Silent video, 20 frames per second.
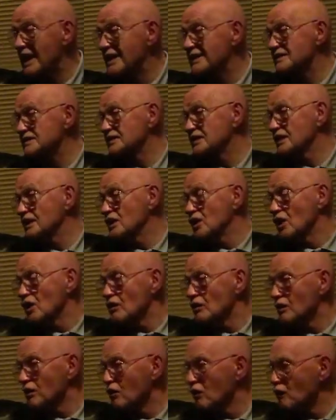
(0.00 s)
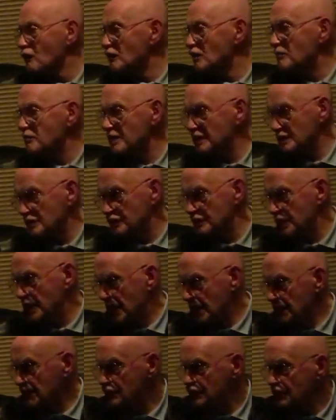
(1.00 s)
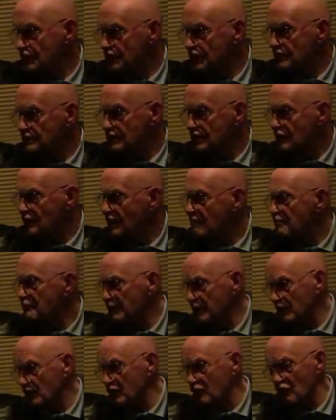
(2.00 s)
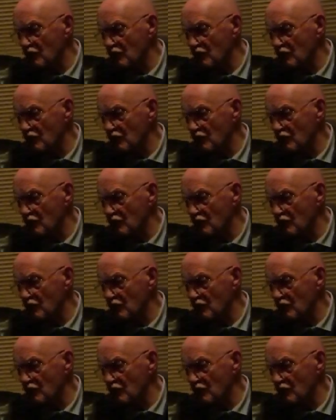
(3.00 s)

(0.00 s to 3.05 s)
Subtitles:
It's a lovely big stage. It's a great big